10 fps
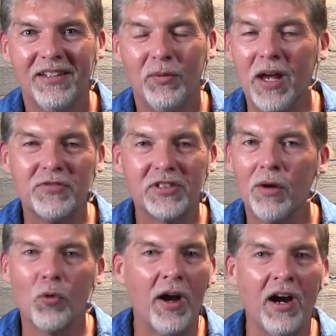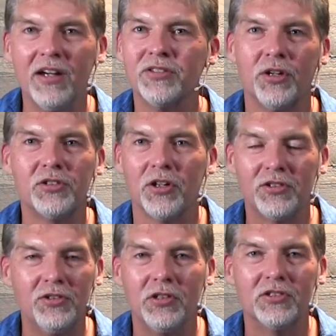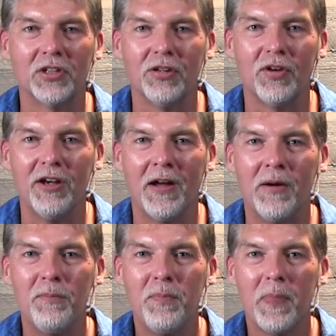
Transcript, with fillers: We have several areas in our church that you could serve right now.